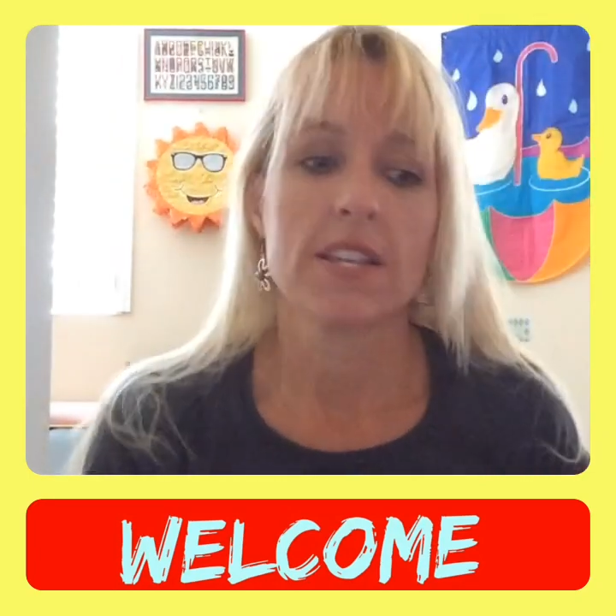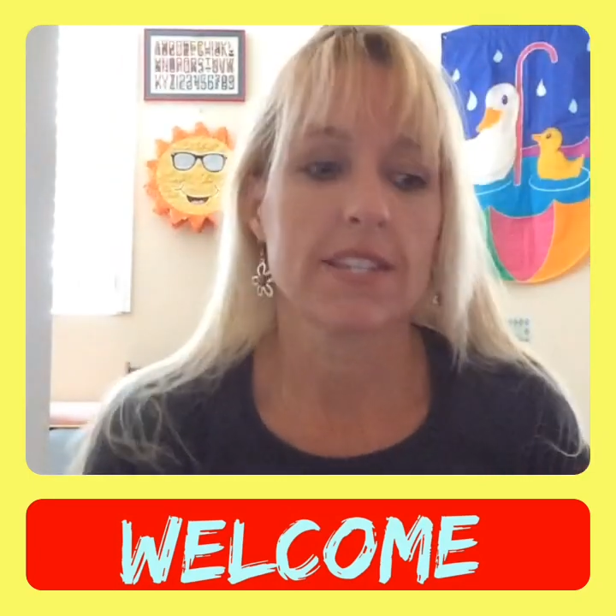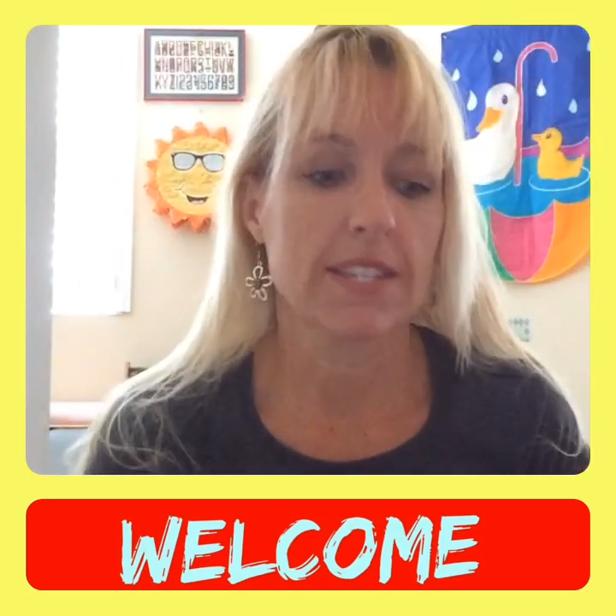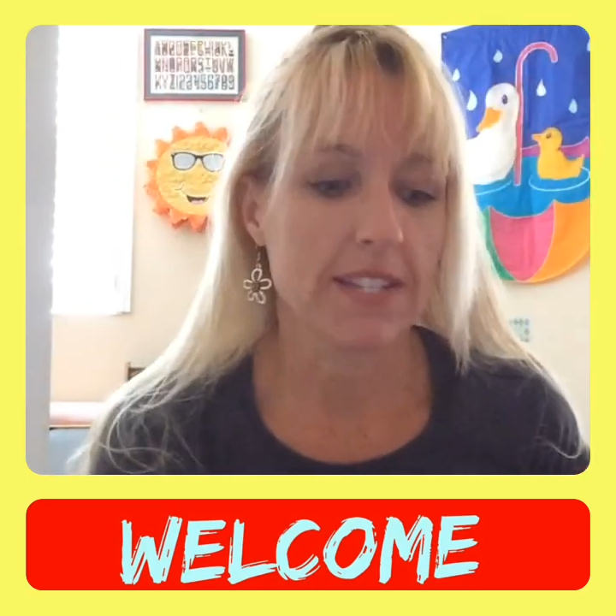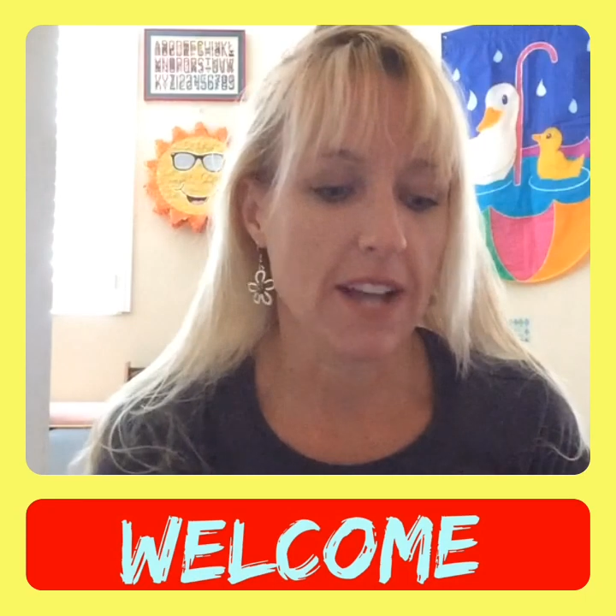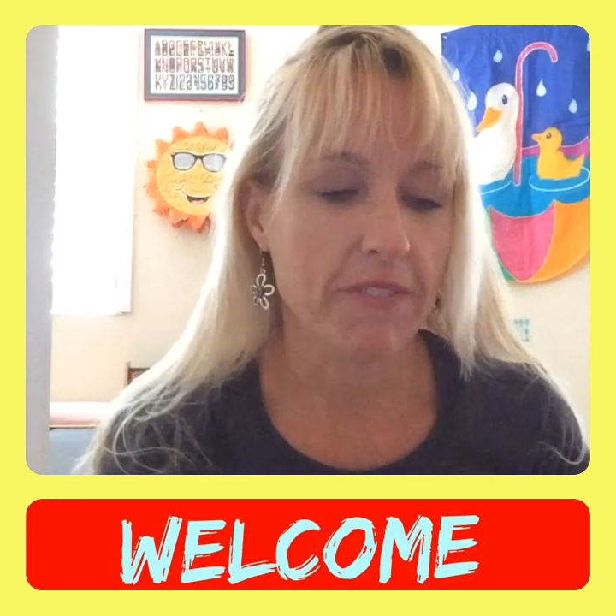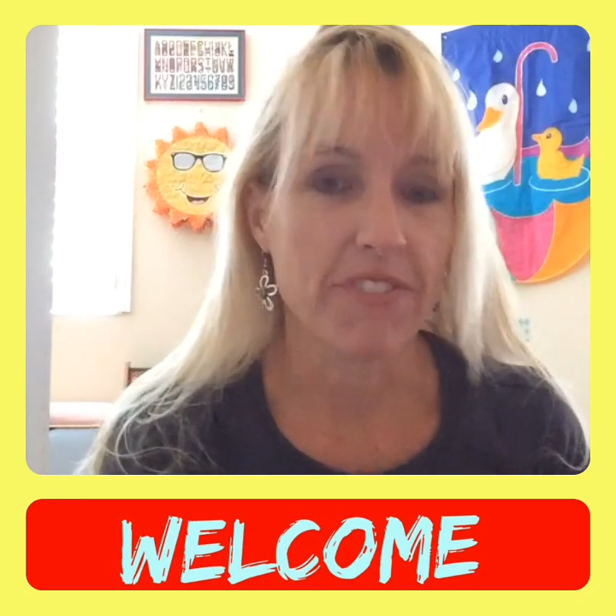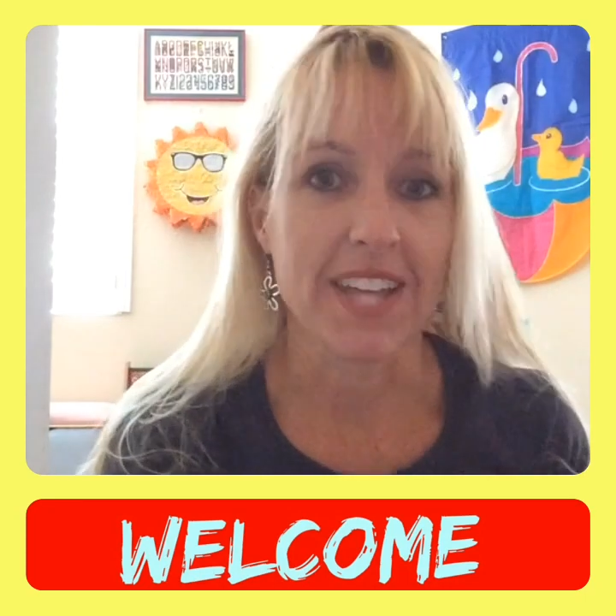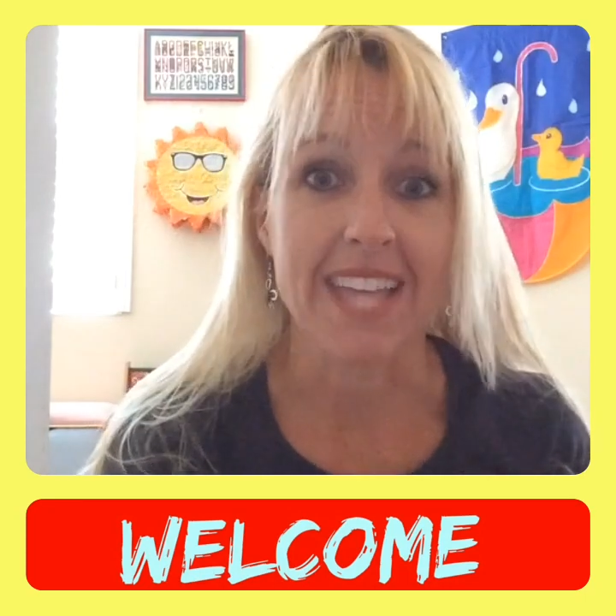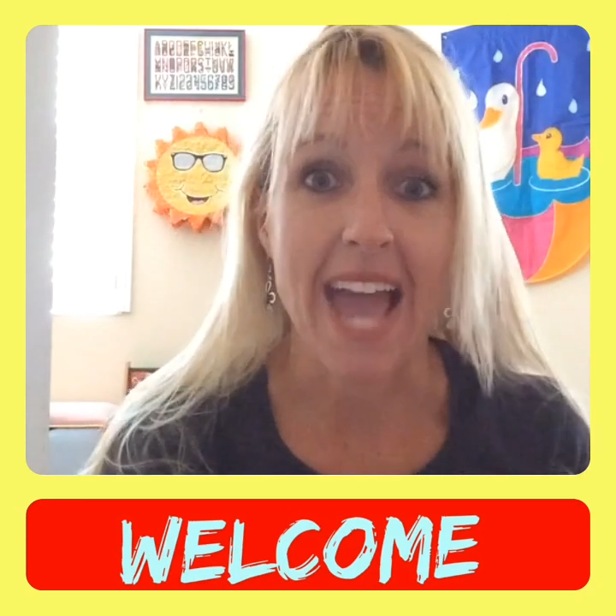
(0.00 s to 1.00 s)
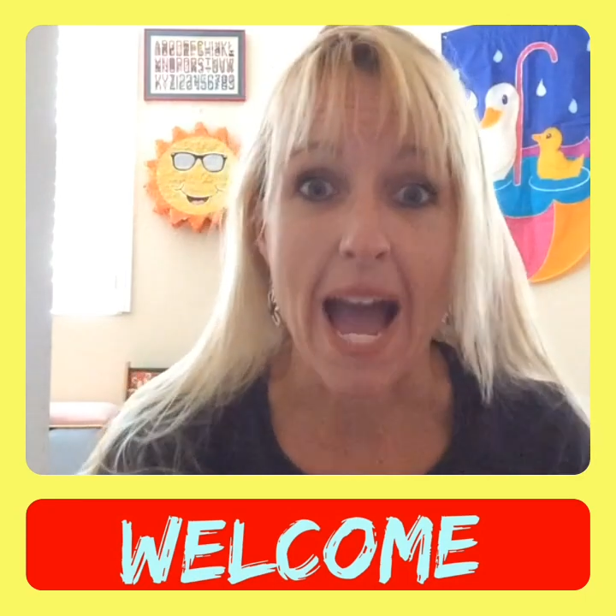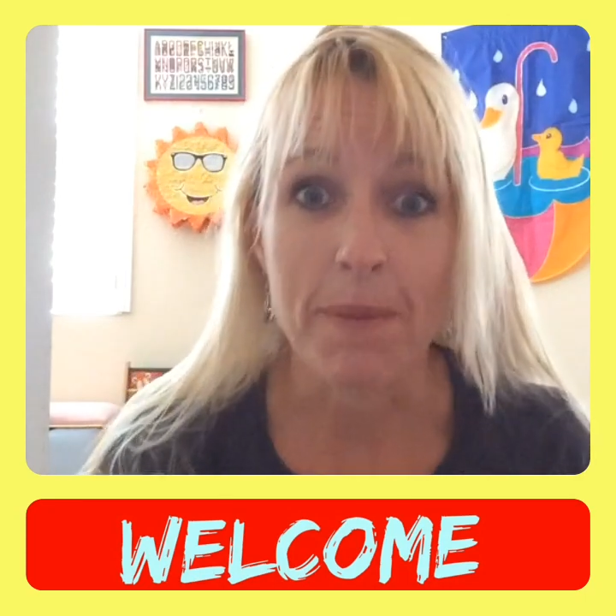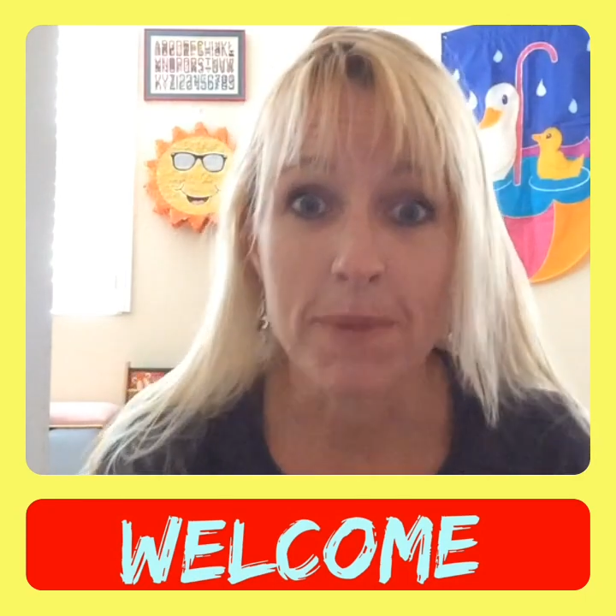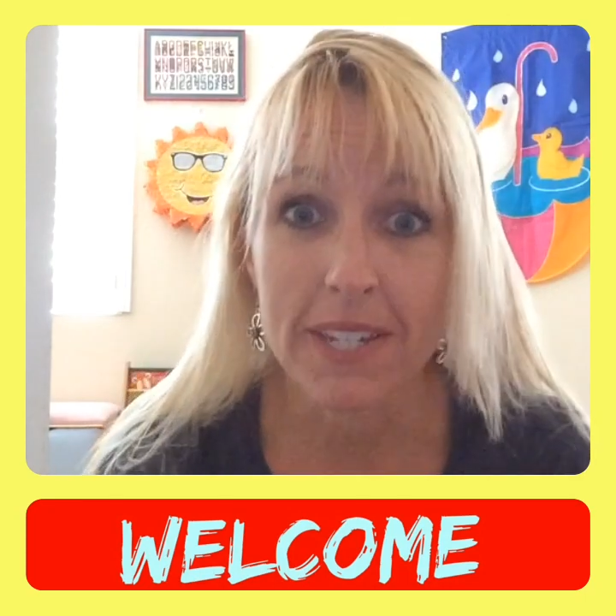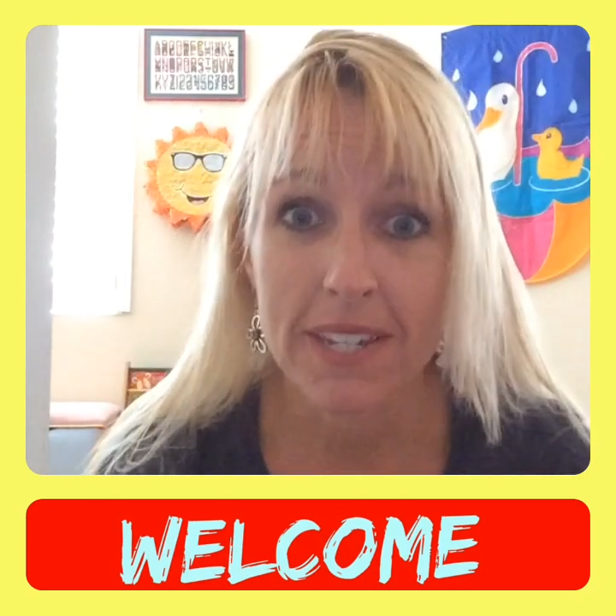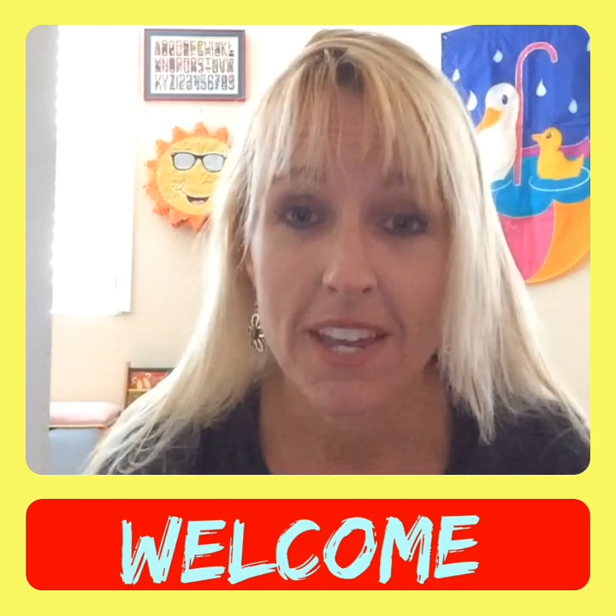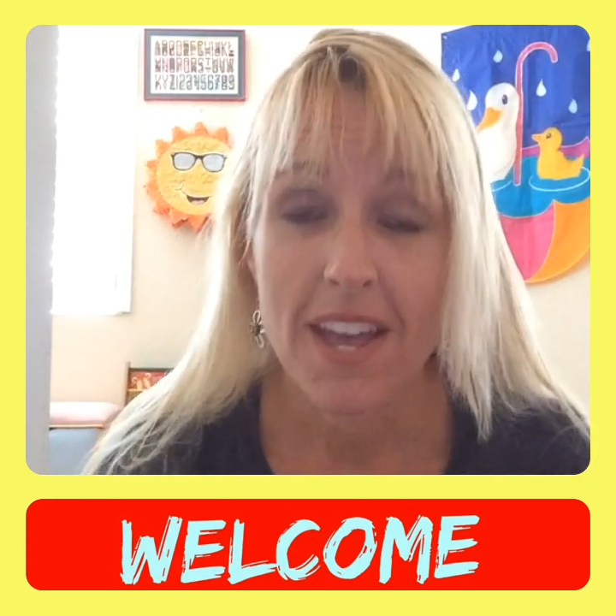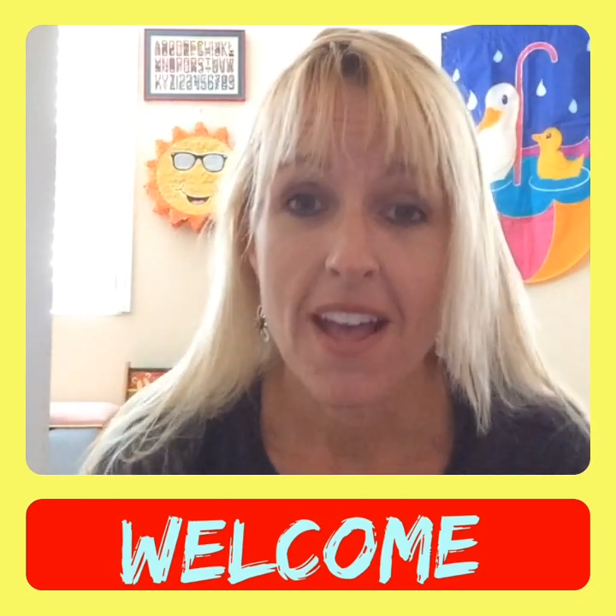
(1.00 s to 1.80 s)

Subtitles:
stuff that's happened